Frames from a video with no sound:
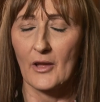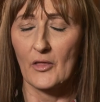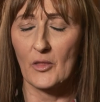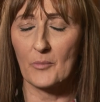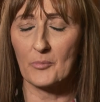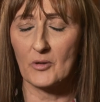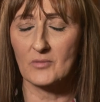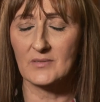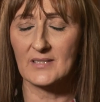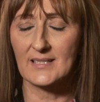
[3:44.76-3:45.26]

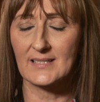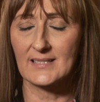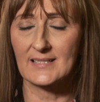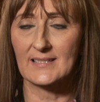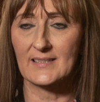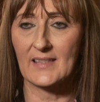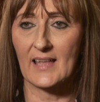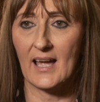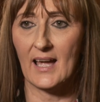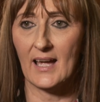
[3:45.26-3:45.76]
The
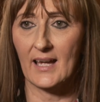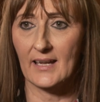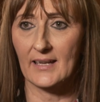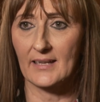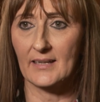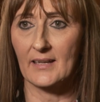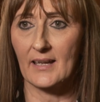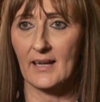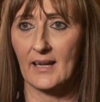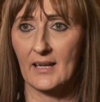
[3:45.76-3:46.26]
processes that
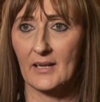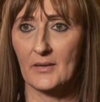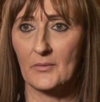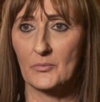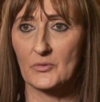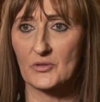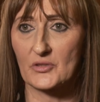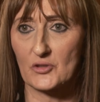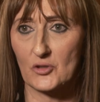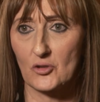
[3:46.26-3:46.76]
I
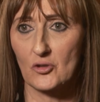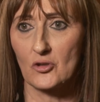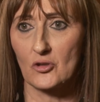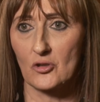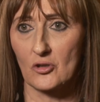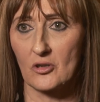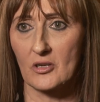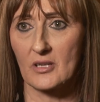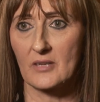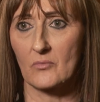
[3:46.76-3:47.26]
was
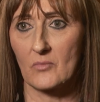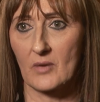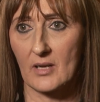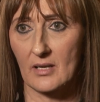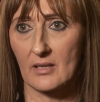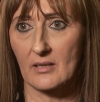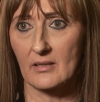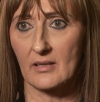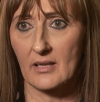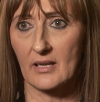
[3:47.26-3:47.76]
taught
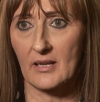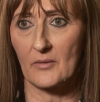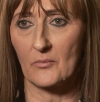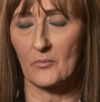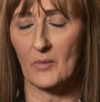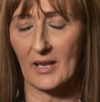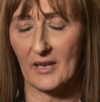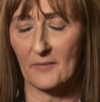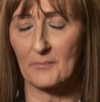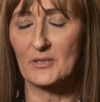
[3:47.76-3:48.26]

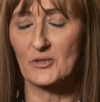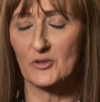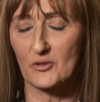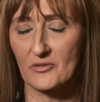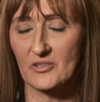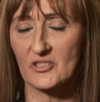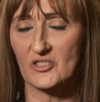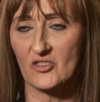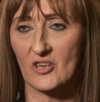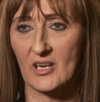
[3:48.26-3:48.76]
while I've been
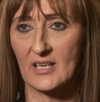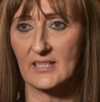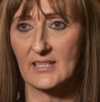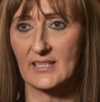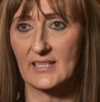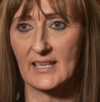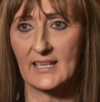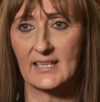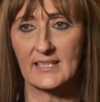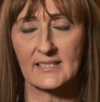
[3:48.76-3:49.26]
doing this
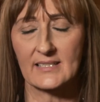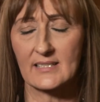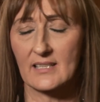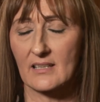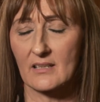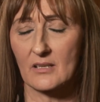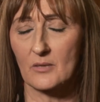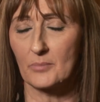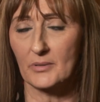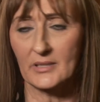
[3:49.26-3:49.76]
training, it's
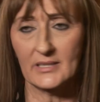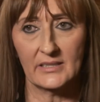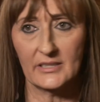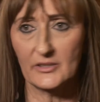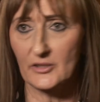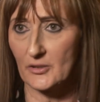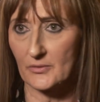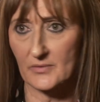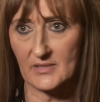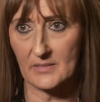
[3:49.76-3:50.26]
completely
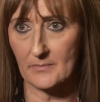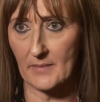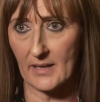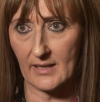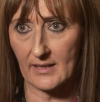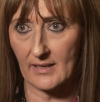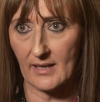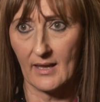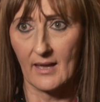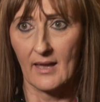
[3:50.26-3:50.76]
new to
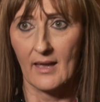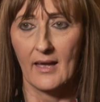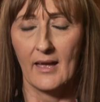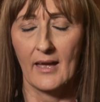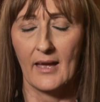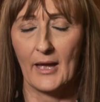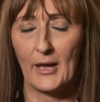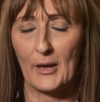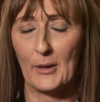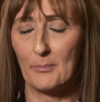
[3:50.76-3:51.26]
me.
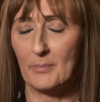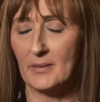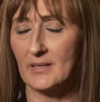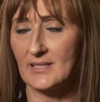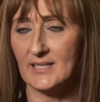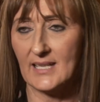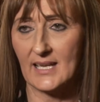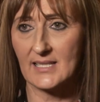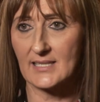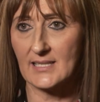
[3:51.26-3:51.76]

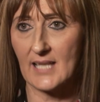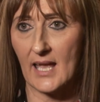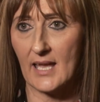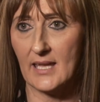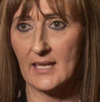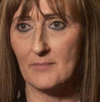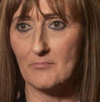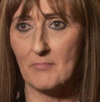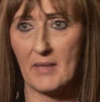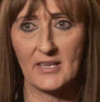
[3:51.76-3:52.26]

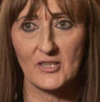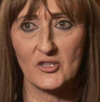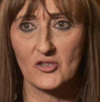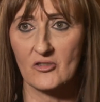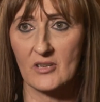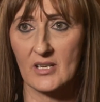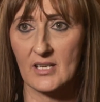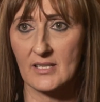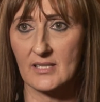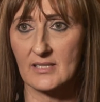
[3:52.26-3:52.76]
PDSA,
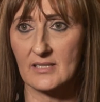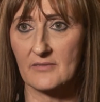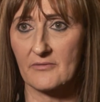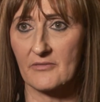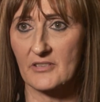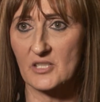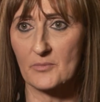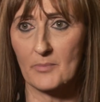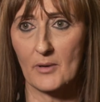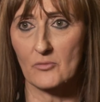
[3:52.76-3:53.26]
Matrix,
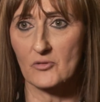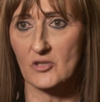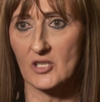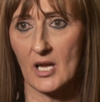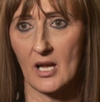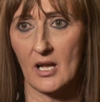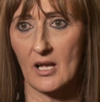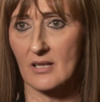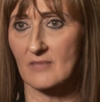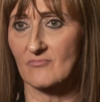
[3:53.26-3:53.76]
Fishbone
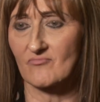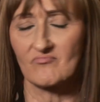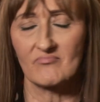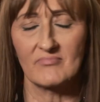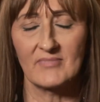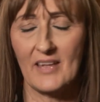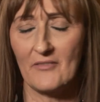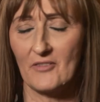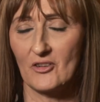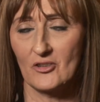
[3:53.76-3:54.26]
Chart,
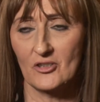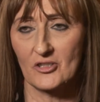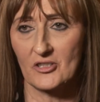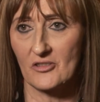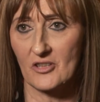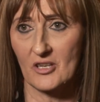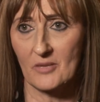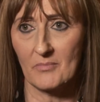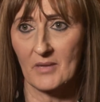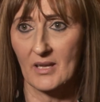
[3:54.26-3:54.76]
never heard
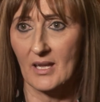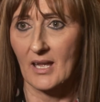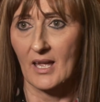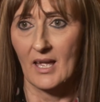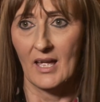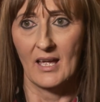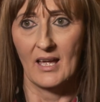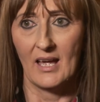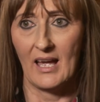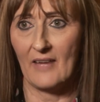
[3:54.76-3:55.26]
of them,
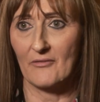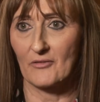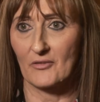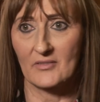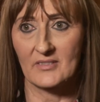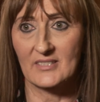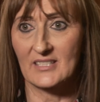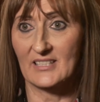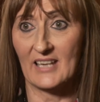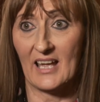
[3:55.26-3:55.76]

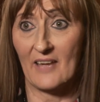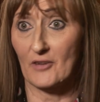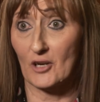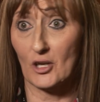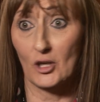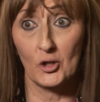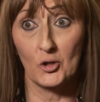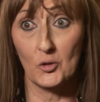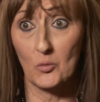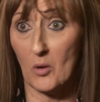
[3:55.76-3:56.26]
didn't have a
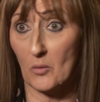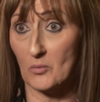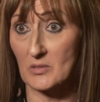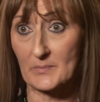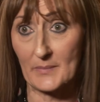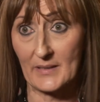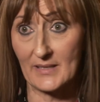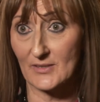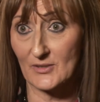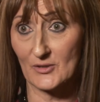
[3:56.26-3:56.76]
clue what
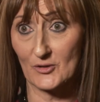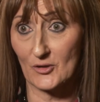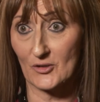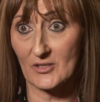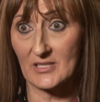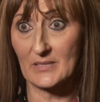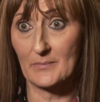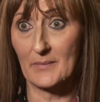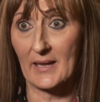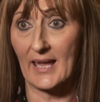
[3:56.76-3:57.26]
was being
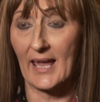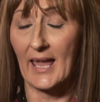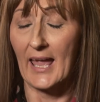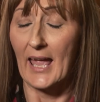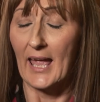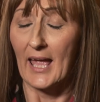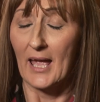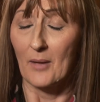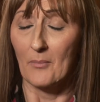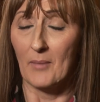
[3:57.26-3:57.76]
taught to me.
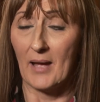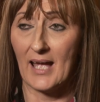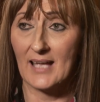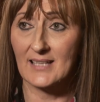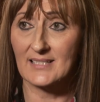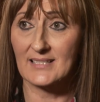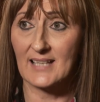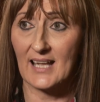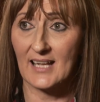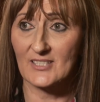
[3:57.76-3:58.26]

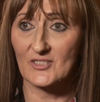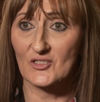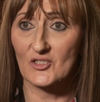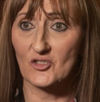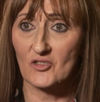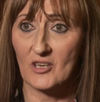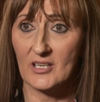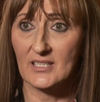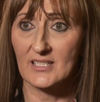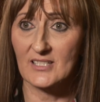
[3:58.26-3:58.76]
As the
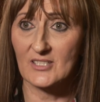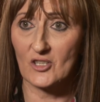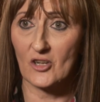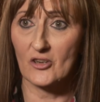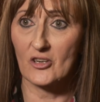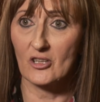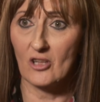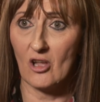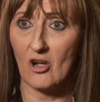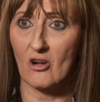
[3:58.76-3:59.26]
training's
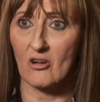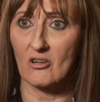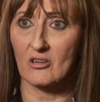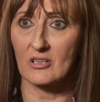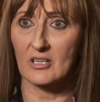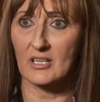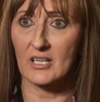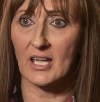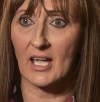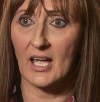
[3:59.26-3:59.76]
gone
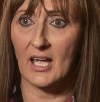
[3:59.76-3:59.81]
along,